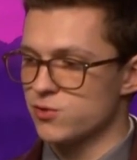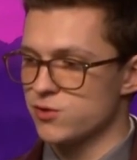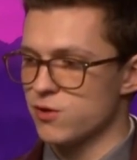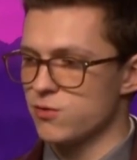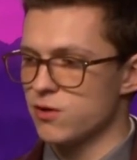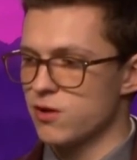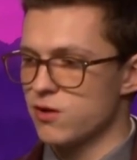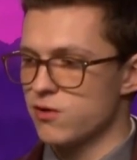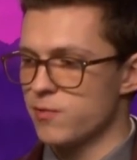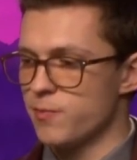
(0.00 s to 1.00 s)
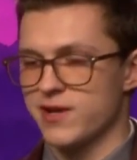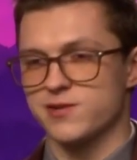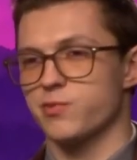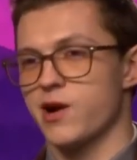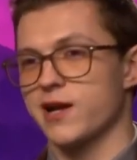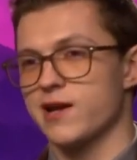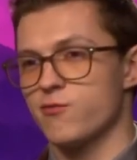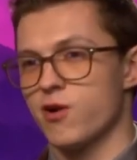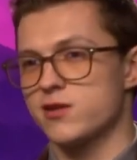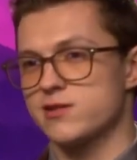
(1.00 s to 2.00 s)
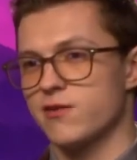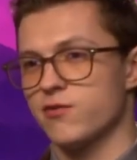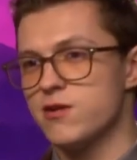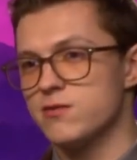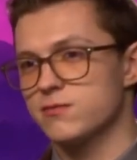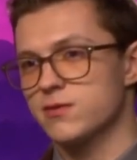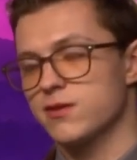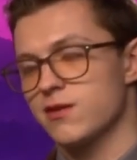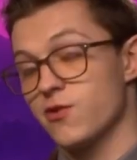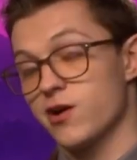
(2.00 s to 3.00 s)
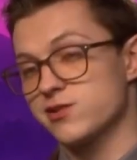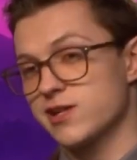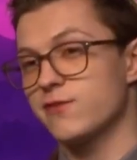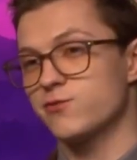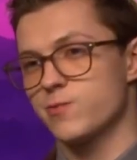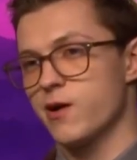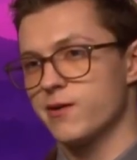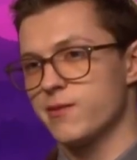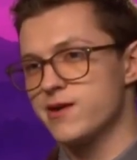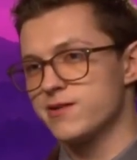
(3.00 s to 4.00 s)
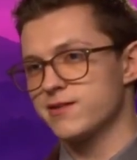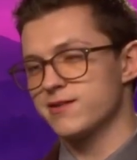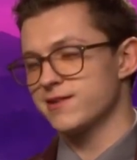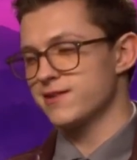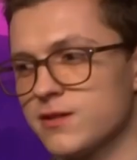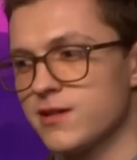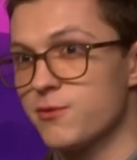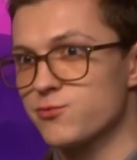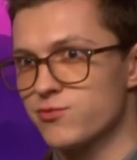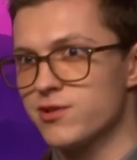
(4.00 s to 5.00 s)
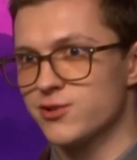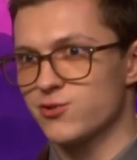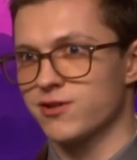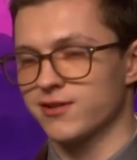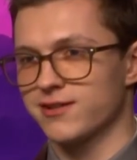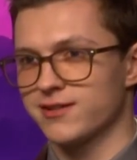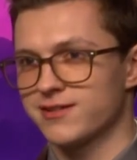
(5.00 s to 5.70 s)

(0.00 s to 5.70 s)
and also the best bragging rights ever. I saved Spider-Man. Yeah, I was really drunk.